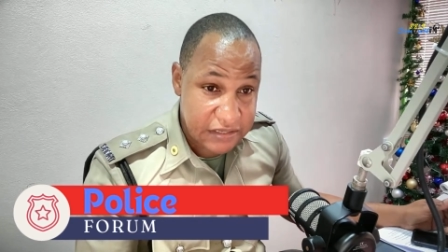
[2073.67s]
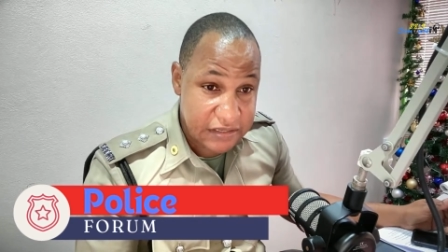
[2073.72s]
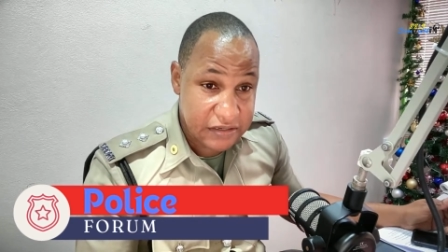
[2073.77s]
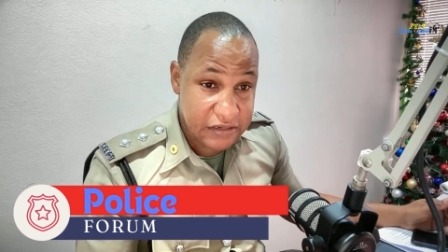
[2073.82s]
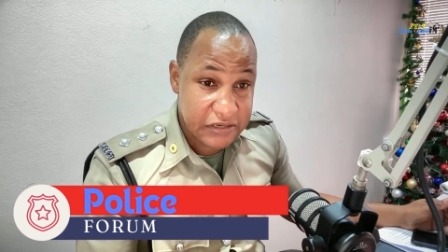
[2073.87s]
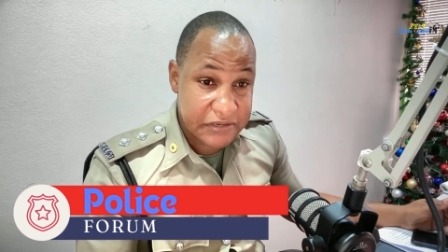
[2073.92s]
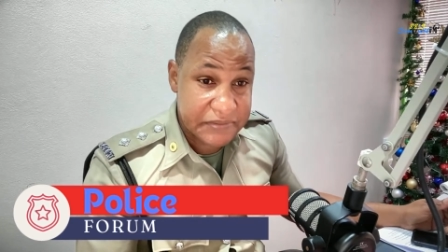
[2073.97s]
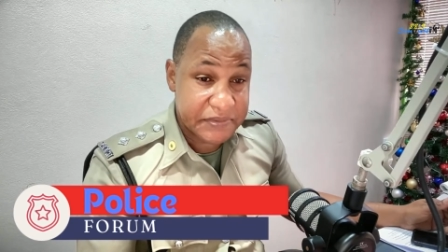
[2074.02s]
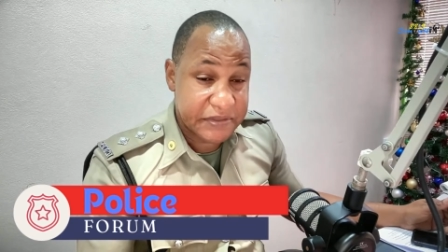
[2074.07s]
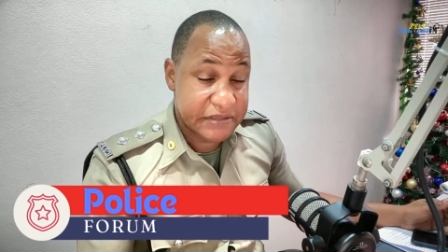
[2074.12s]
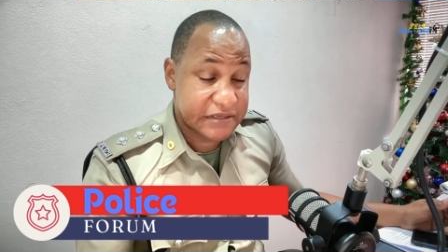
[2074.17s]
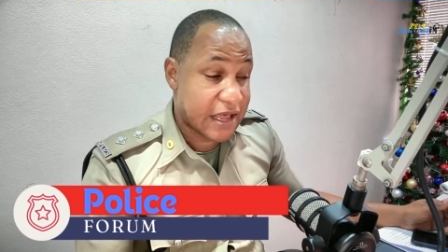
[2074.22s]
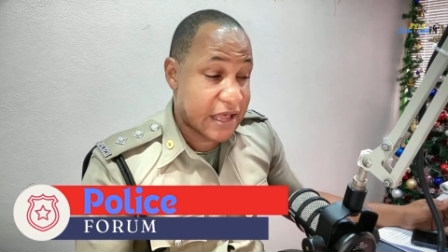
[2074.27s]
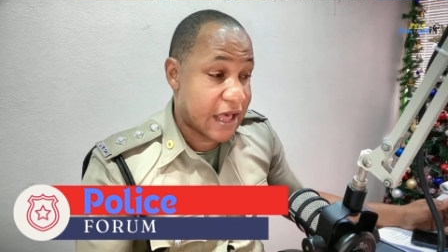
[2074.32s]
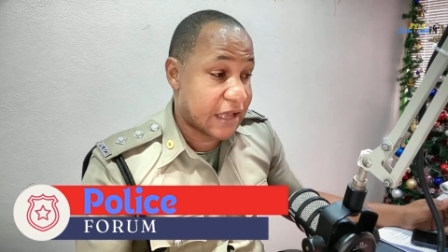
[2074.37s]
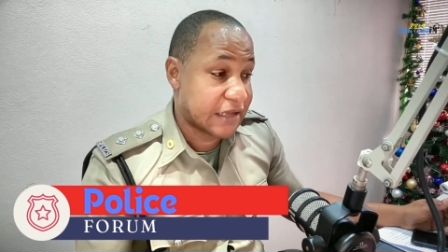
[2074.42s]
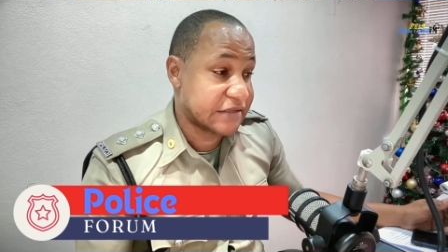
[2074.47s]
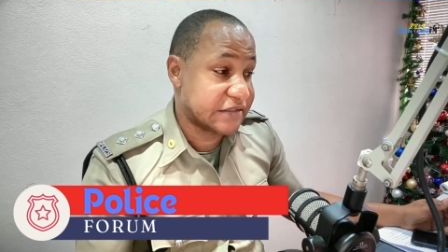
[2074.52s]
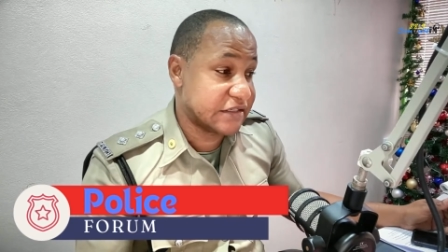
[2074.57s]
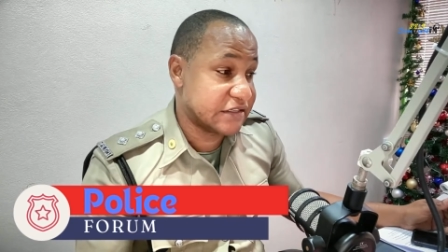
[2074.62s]
Complete
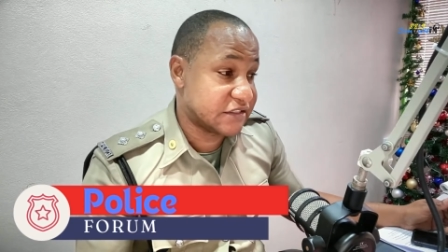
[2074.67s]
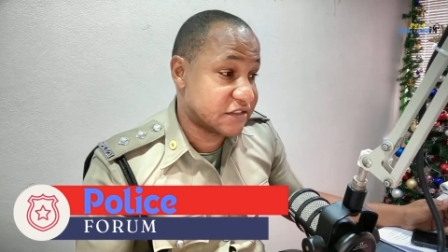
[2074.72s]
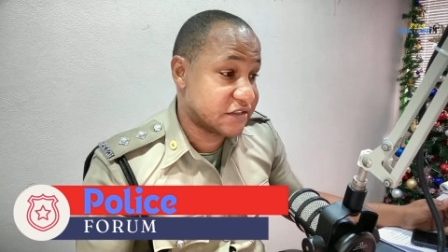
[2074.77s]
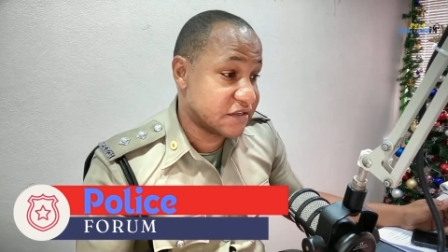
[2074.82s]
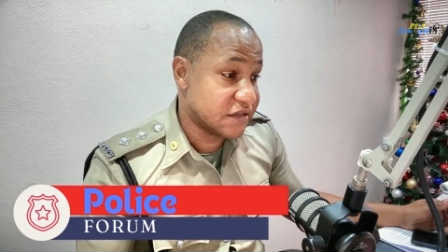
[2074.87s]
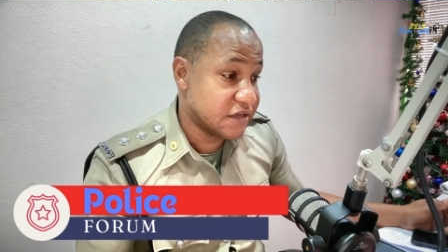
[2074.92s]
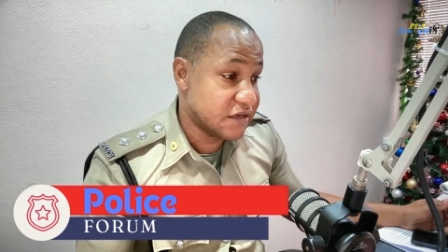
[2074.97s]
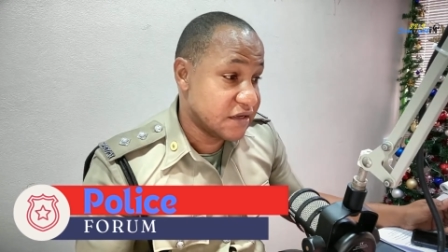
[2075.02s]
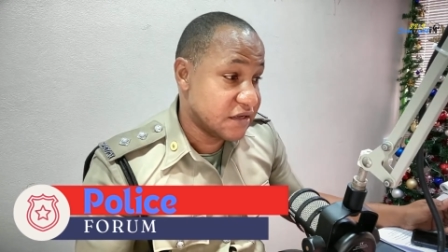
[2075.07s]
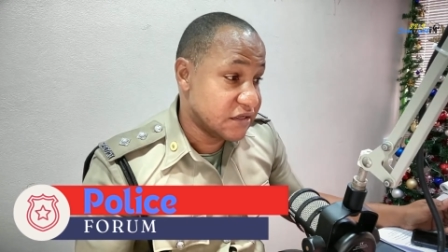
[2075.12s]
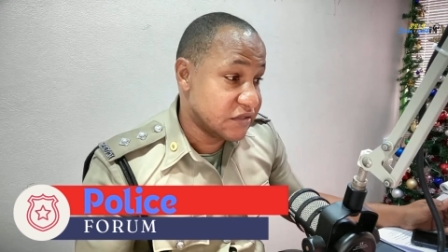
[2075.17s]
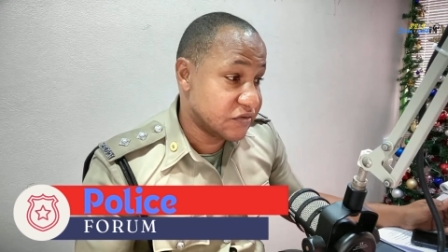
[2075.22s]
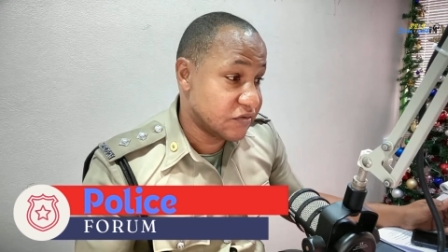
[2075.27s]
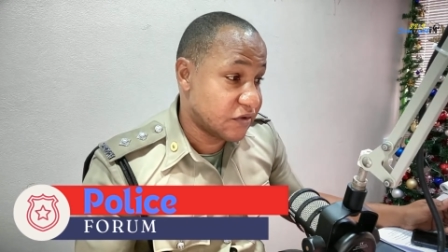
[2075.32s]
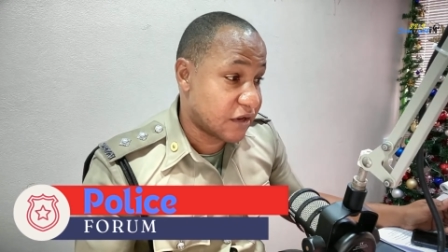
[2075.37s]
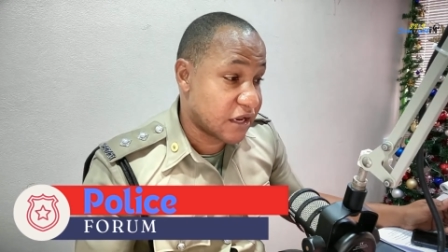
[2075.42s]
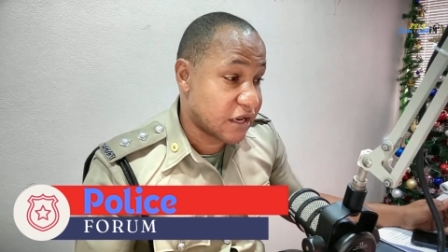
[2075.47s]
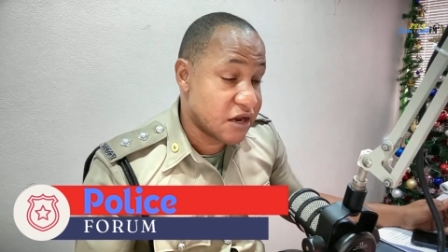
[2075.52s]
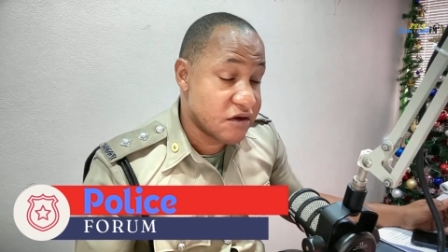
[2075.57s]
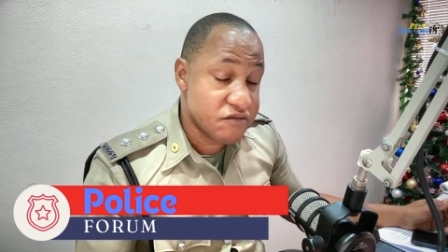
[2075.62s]
access to that
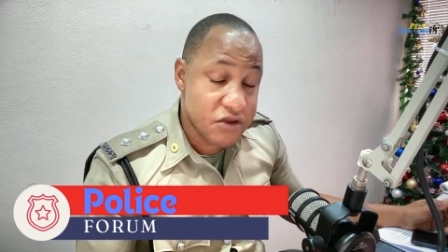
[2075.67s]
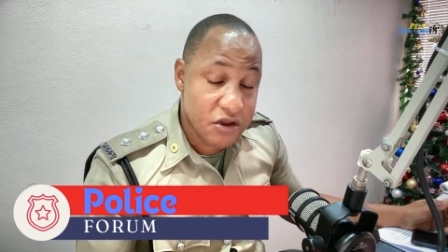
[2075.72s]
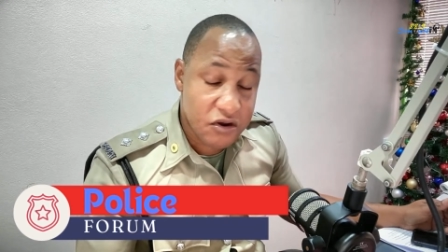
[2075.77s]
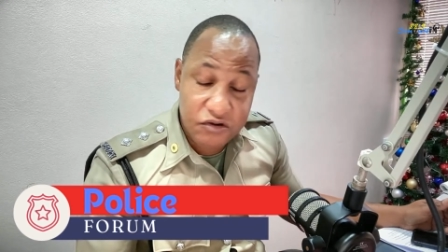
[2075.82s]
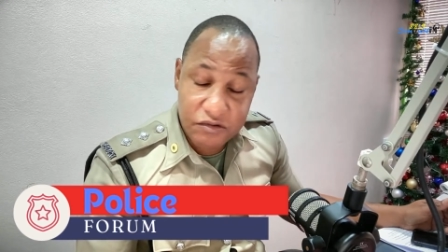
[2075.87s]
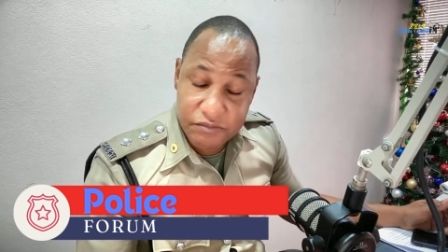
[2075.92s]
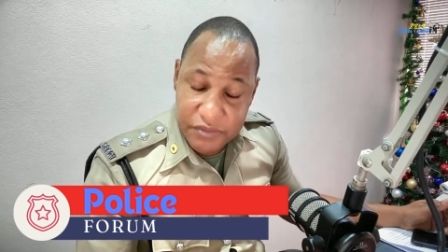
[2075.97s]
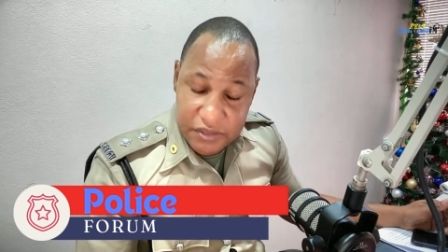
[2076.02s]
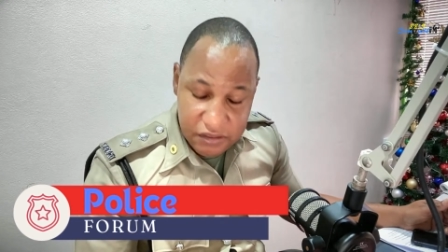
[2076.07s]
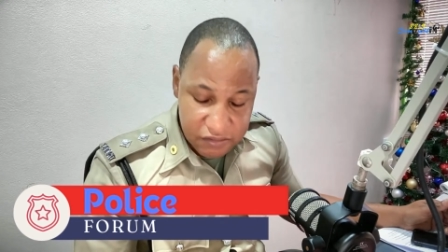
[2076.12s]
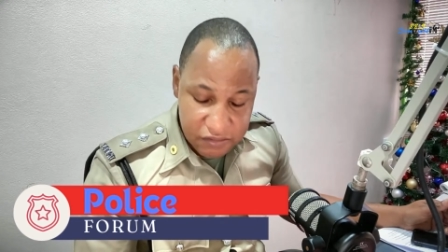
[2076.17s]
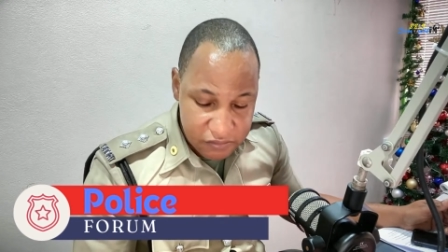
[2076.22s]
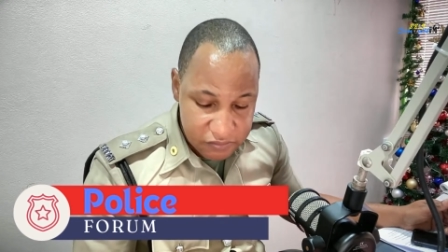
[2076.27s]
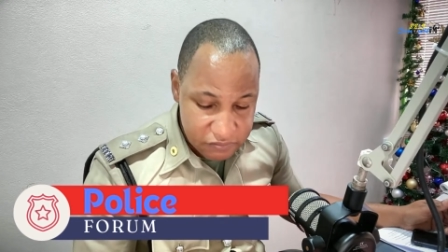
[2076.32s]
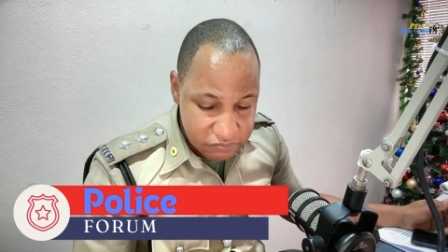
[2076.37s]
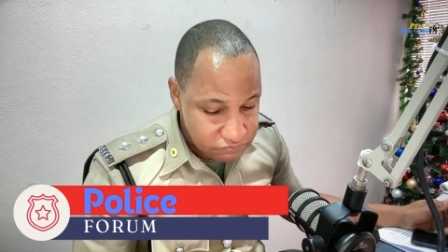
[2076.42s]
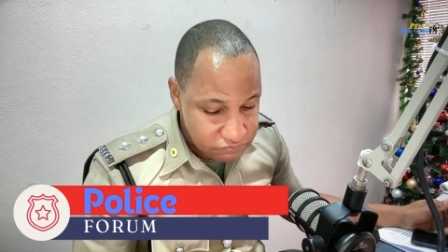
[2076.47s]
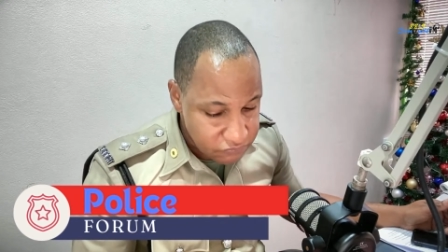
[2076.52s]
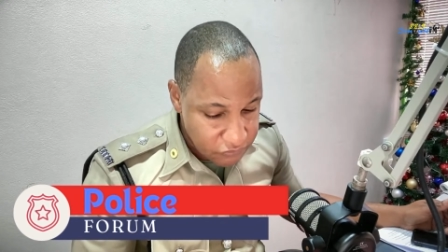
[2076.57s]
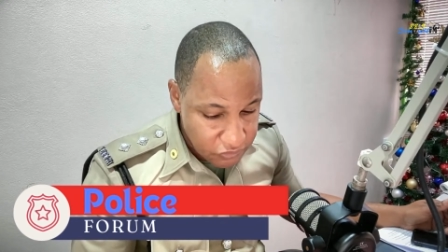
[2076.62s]
area will be
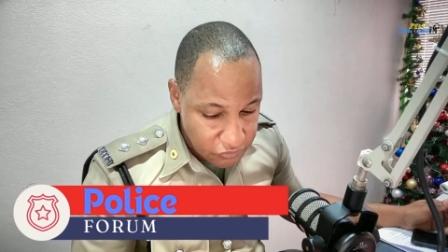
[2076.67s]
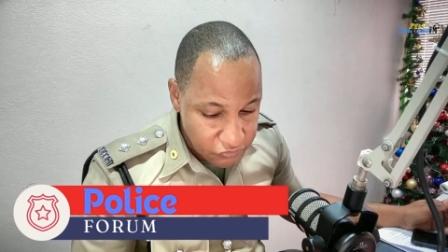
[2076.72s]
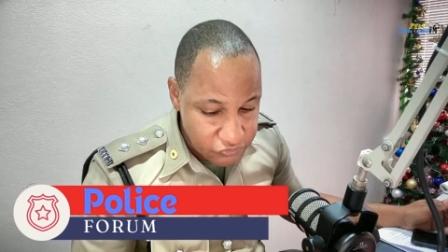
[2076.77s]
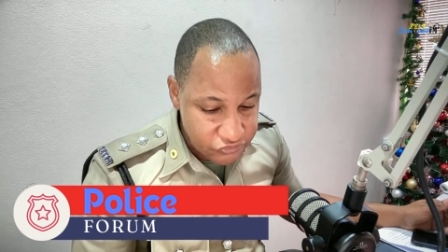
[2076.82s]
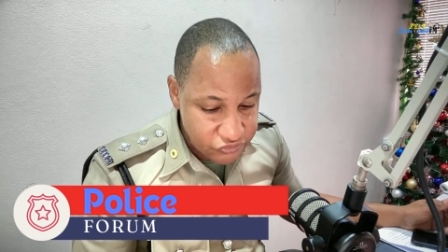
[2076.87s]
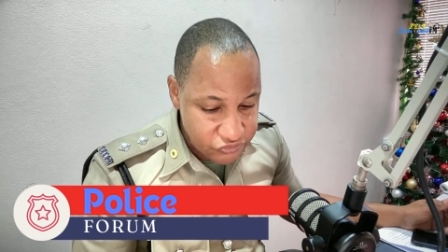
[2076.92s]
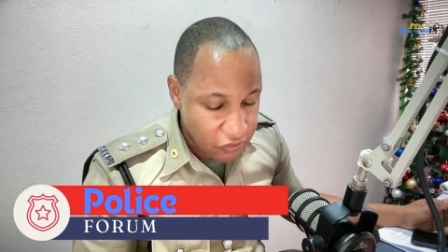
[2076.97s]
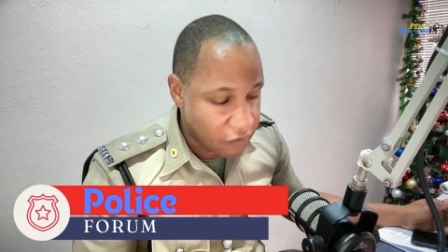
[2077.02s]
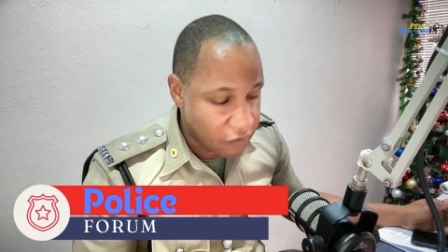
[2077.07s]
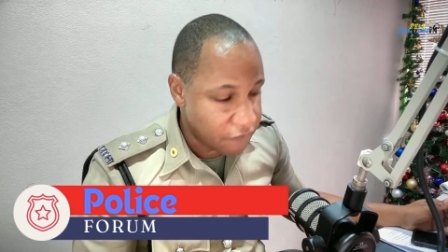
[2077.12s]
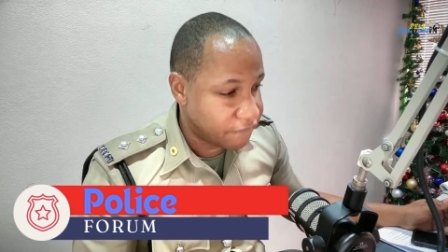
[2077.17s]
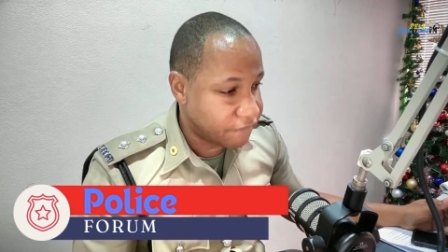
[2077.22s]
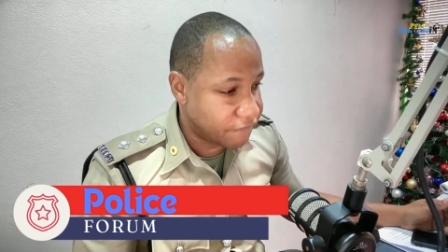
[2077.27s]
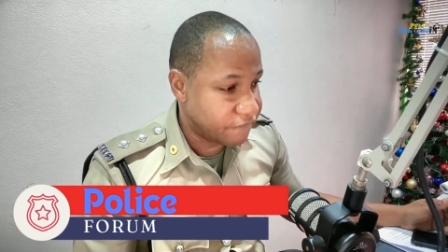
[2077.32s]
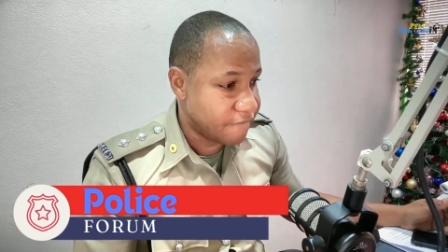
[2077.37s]
closed off.